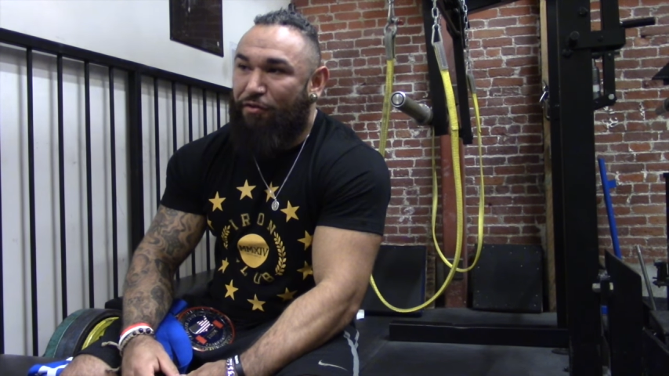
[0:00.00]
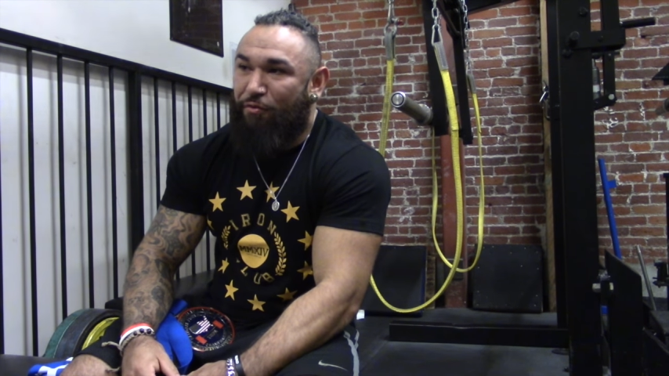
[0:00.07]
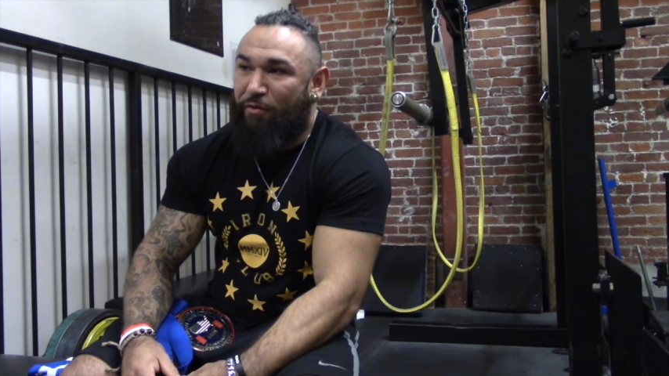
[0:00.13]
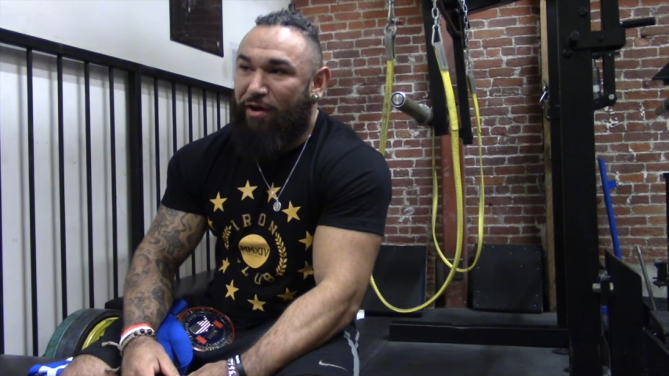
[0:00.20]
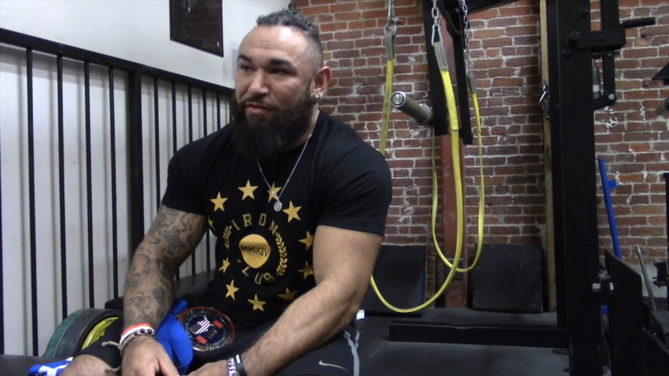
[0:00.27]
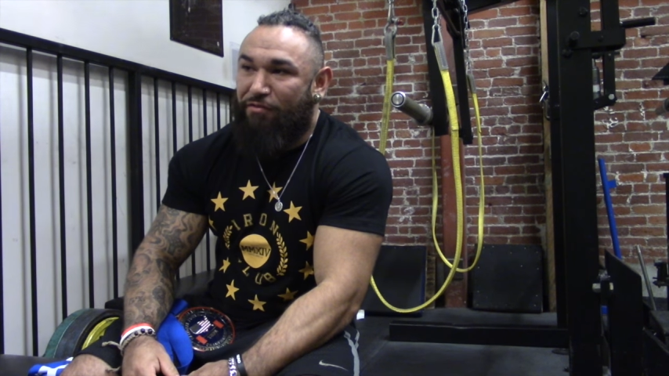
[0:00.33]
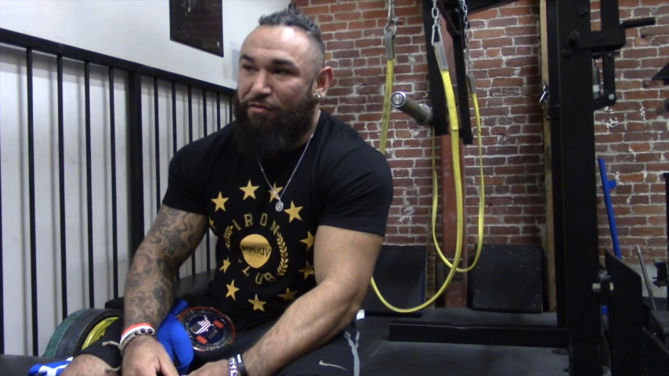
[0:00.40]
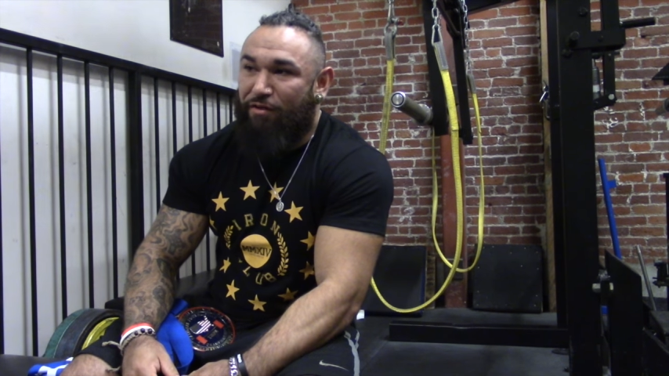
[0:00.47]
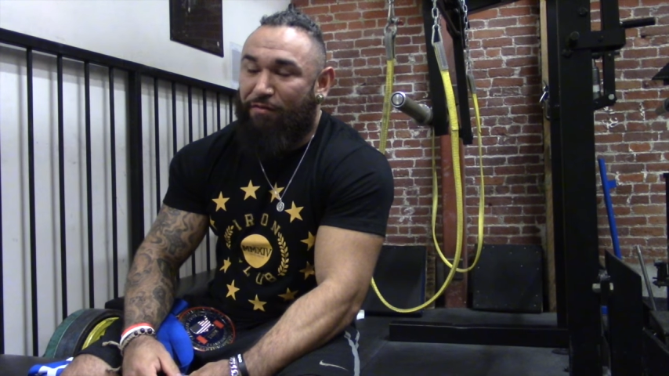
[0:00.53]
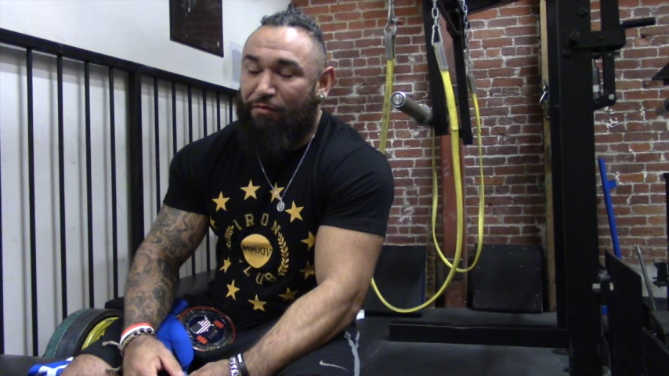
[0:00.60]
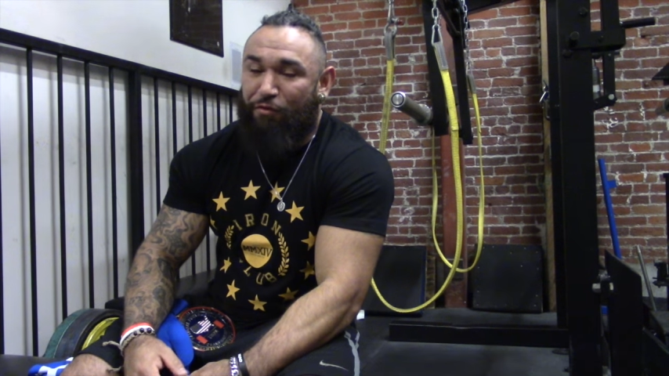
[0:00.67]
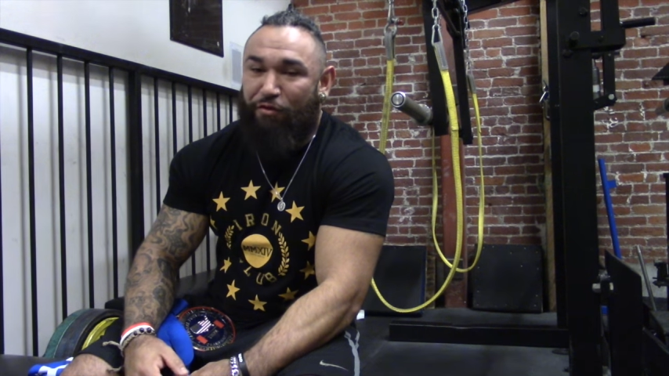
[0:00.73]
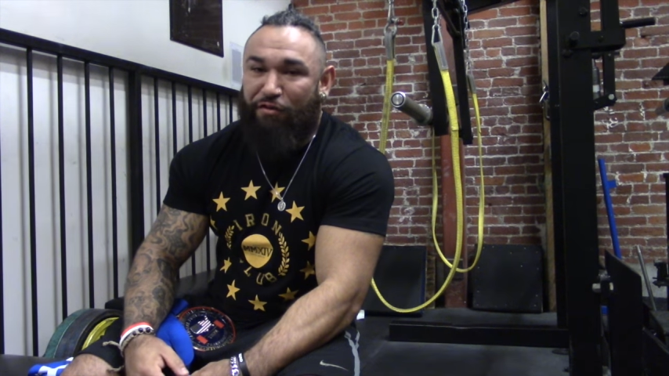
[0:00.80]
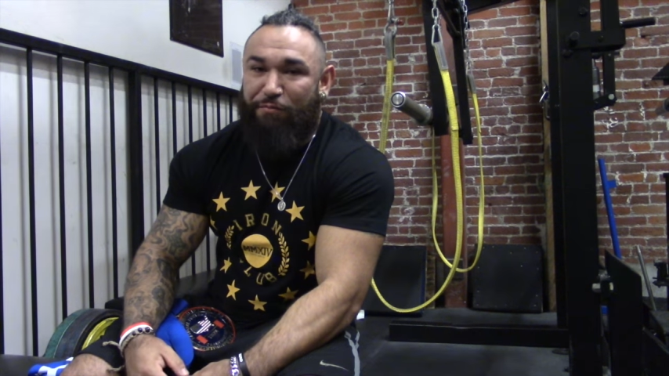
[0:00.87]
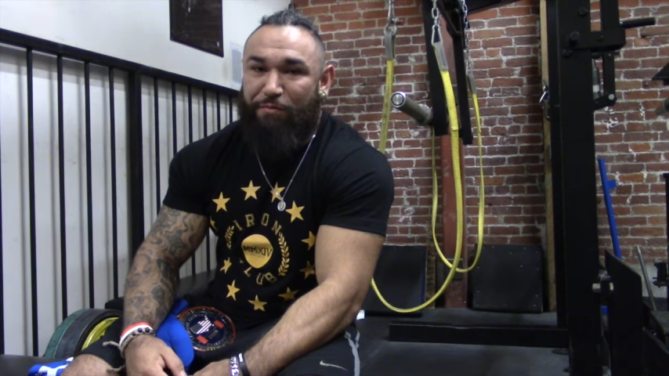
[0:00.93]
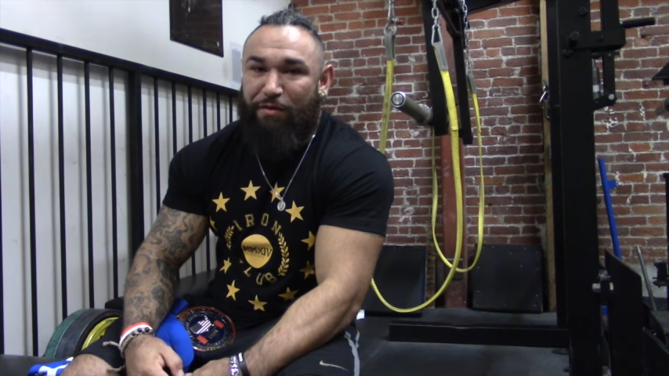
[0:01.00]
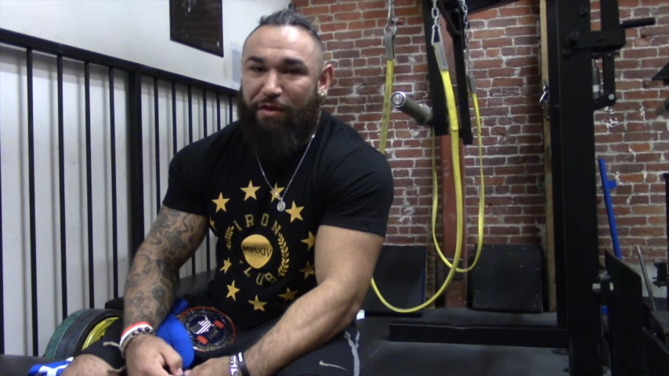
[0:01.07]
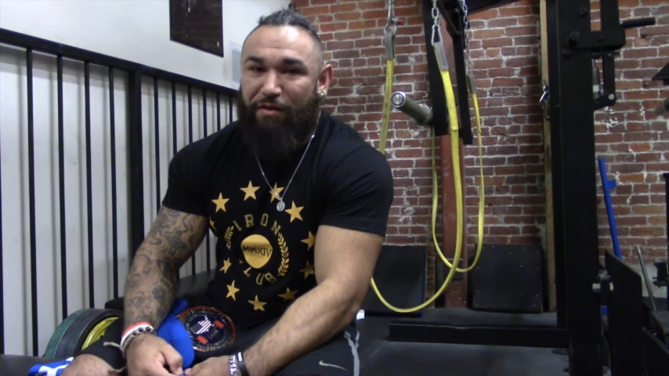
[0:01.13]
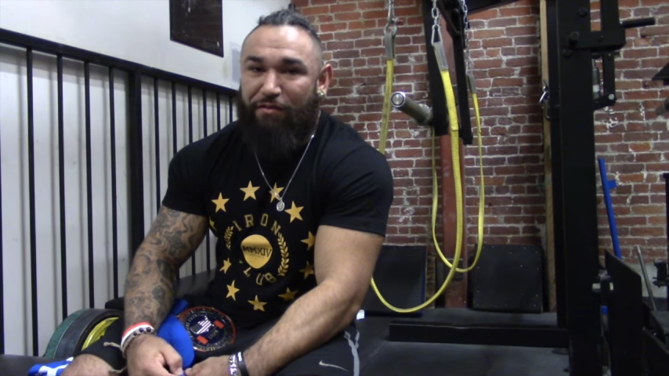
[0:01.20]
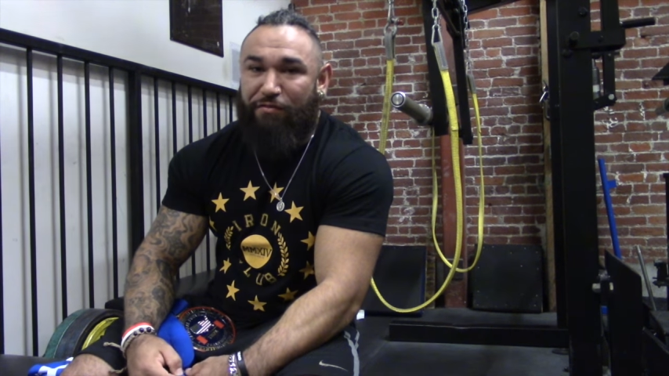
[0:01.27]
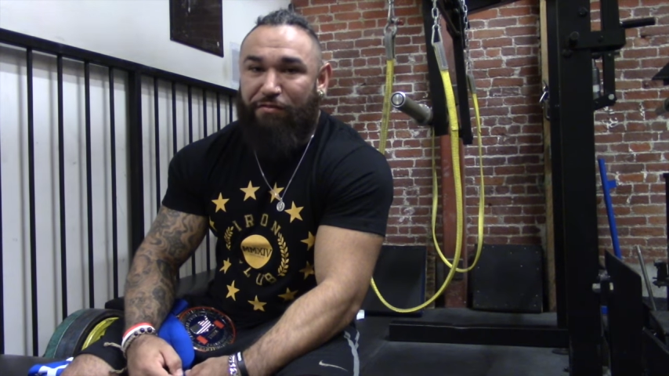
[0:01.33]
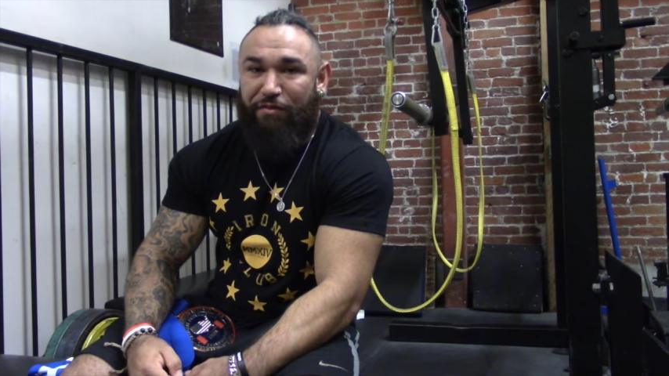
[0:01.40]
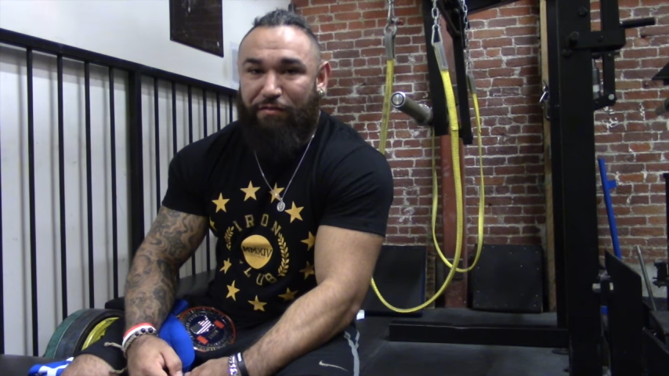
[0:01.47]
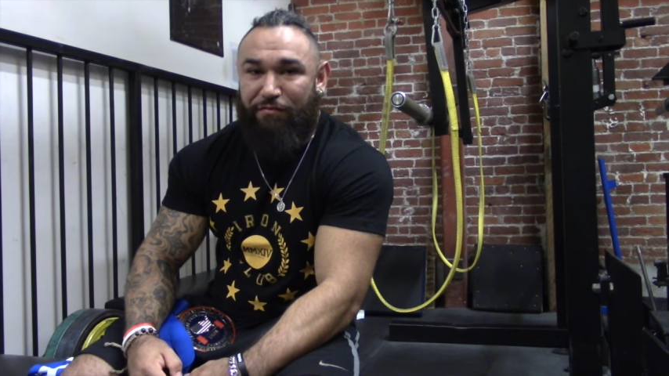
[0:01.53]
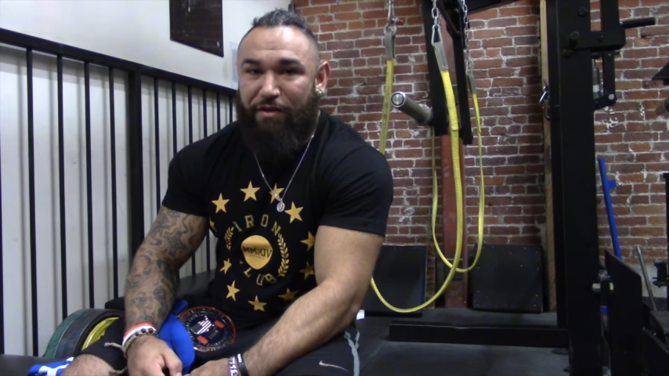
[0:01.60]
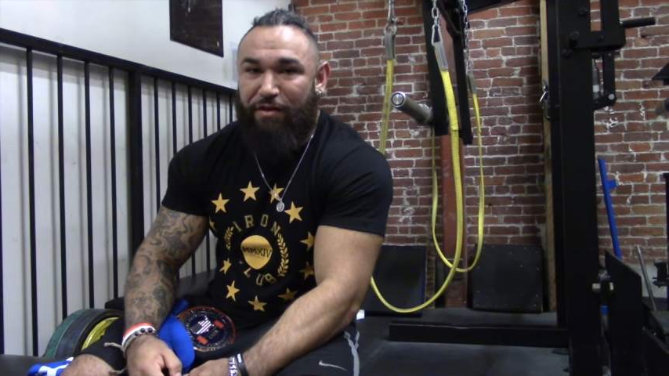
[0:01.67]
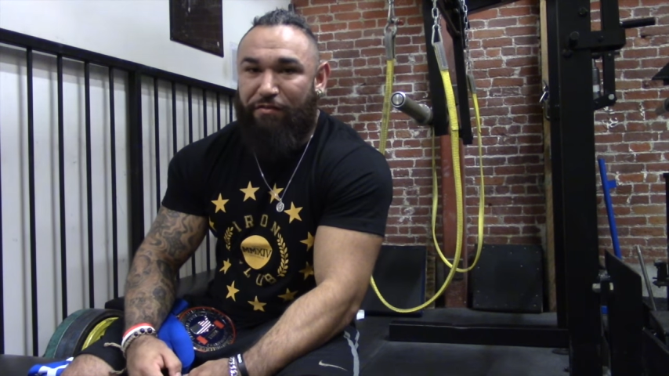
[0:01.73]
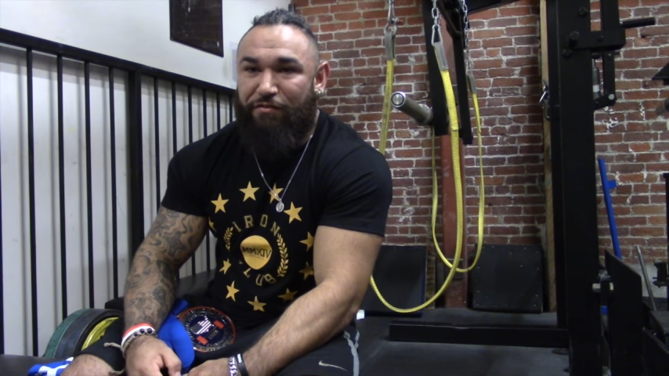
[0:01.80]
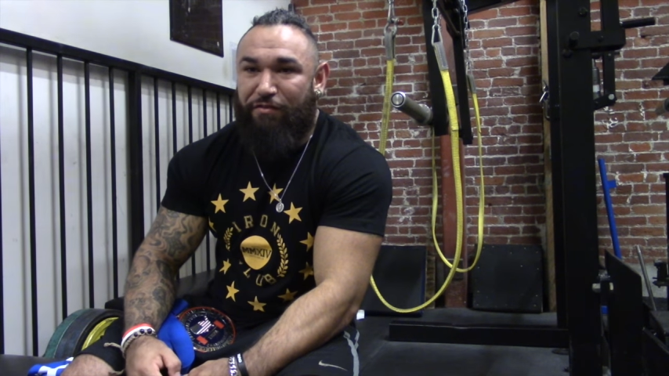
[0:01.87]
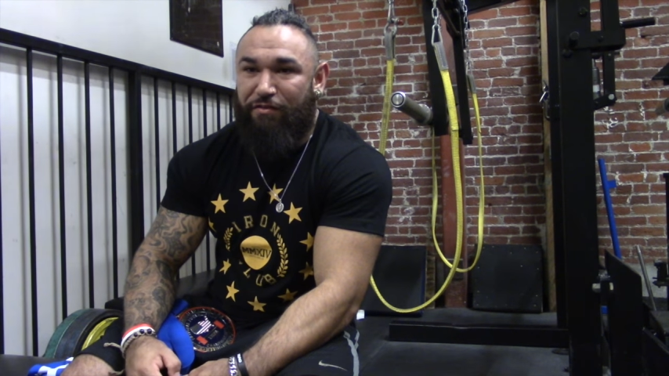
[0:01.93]
director of the USPA, Steve
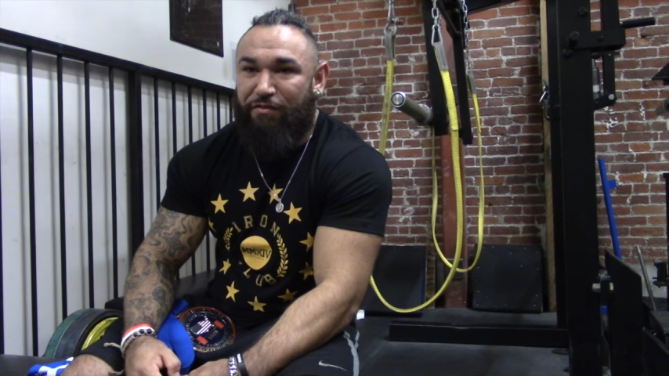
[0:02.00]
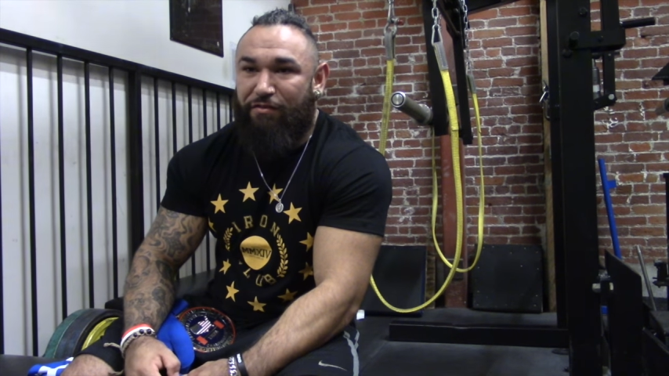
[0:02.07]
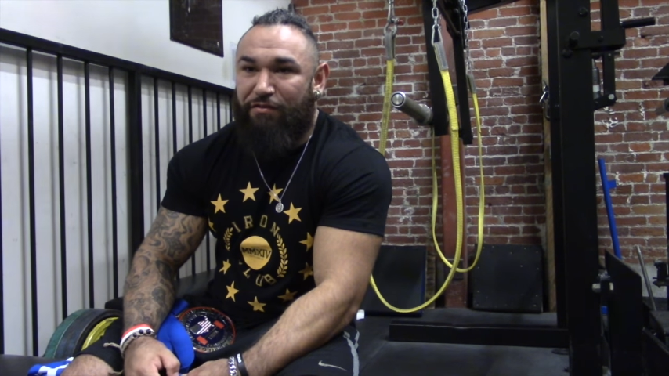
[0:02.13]
Denison,